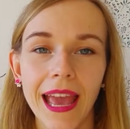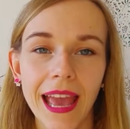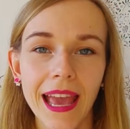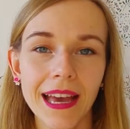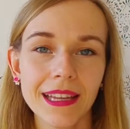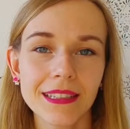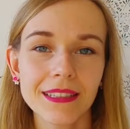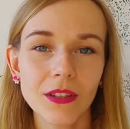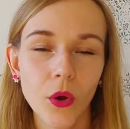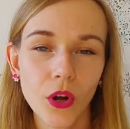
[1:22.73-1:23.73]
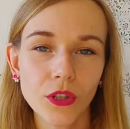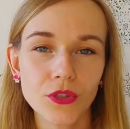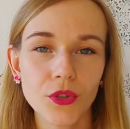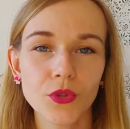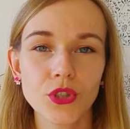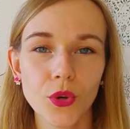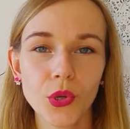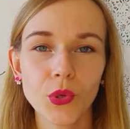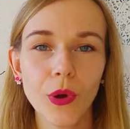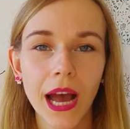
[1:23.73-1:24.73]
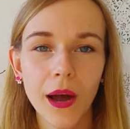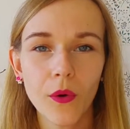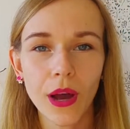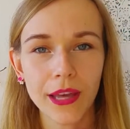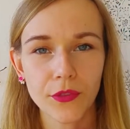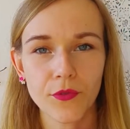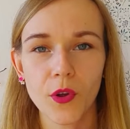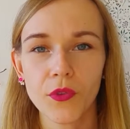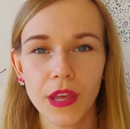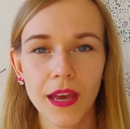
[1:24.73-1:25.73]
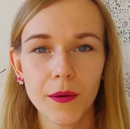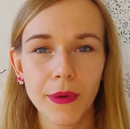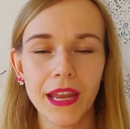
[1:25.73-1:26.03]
and also show you how I throw them